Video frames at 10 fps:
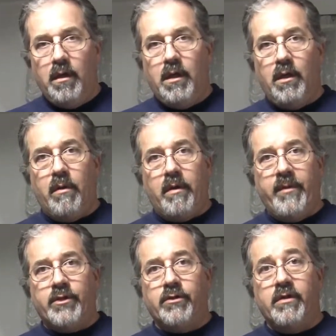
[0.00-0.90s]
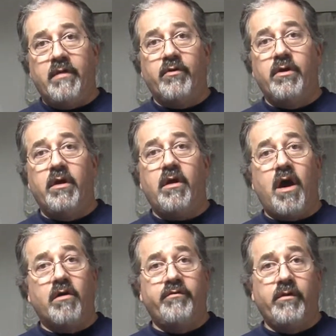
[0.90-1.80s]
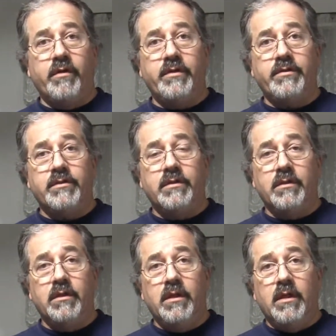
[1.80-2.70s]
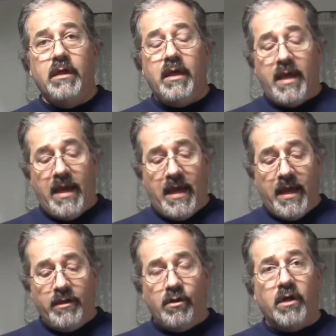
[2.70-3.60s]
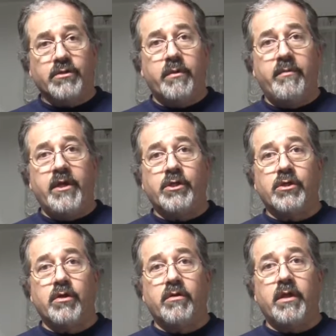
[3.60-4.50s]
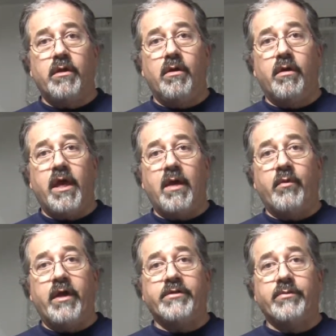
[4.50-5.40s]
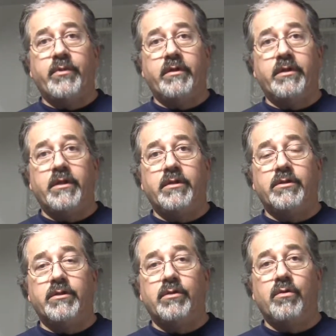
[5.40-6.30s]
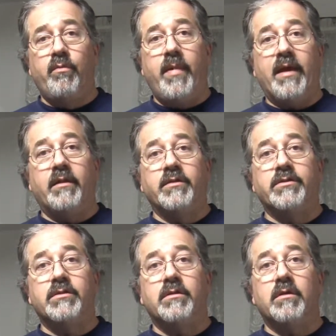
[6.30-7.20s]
You want to make sure you have a good autofocus, and you also want to make sure that your camera has the ability to balance